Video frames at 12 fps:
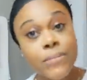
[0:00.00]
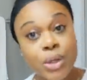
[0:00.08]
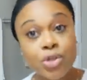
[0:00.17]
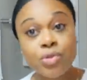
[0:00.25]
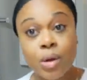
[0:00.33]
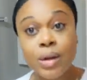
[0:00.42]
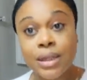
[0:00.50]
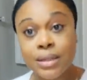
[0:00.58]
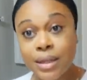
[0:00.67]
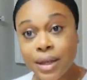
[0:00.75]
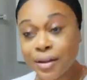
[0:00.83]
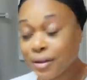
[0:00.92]
Put you on that
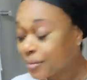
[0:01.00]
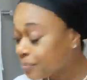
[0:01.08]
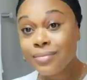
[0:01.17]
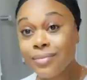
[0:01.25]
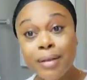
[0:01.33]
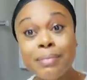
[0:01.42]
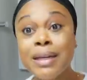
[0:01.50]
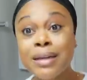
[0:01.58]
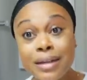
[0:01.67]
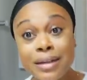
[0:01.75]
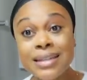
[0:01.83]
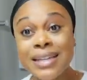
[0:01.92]
scale
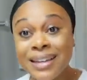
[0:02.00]
because